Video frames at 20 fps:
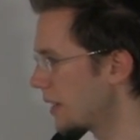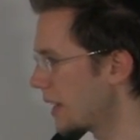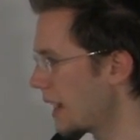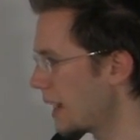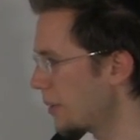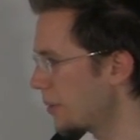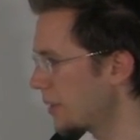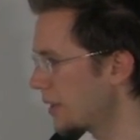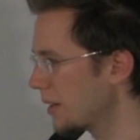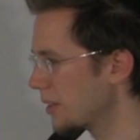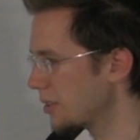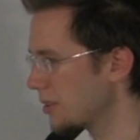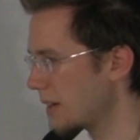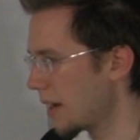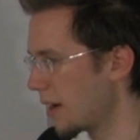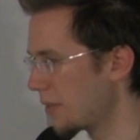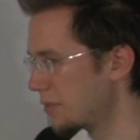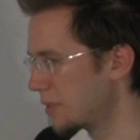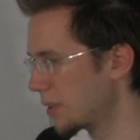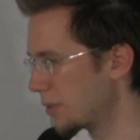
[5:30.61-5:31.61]
now we also
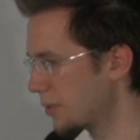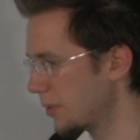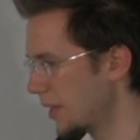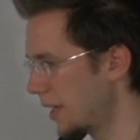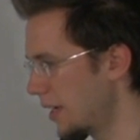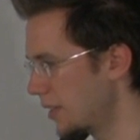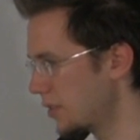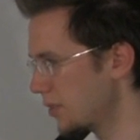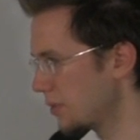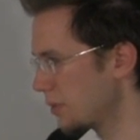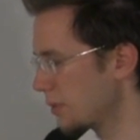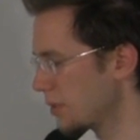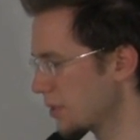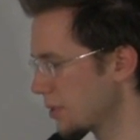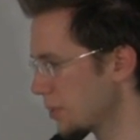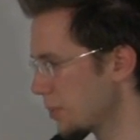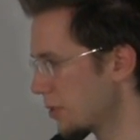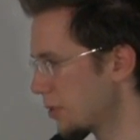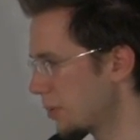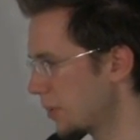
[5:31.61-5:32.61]
have different
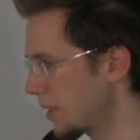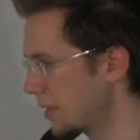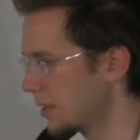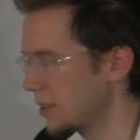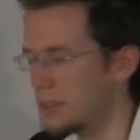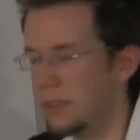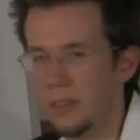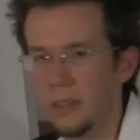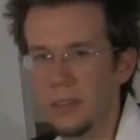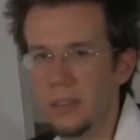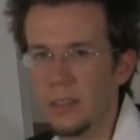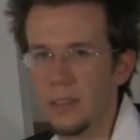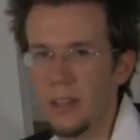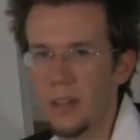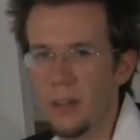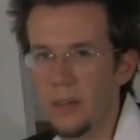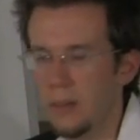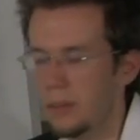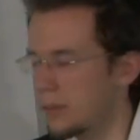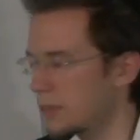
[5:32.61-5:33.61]
intervals between the
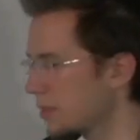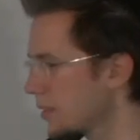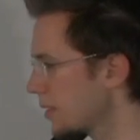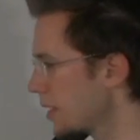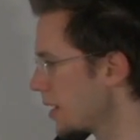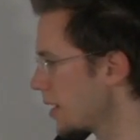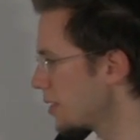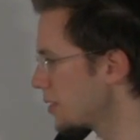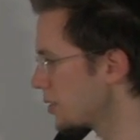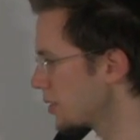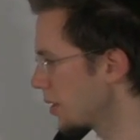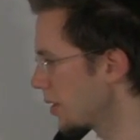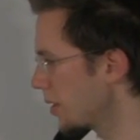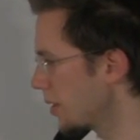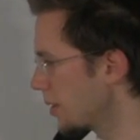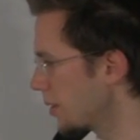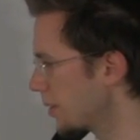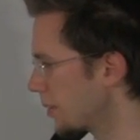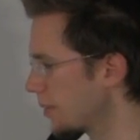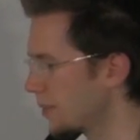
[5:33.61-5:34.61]
notes.
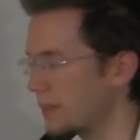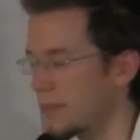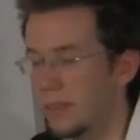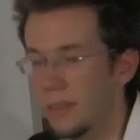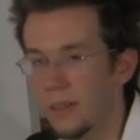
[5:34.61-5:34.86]
So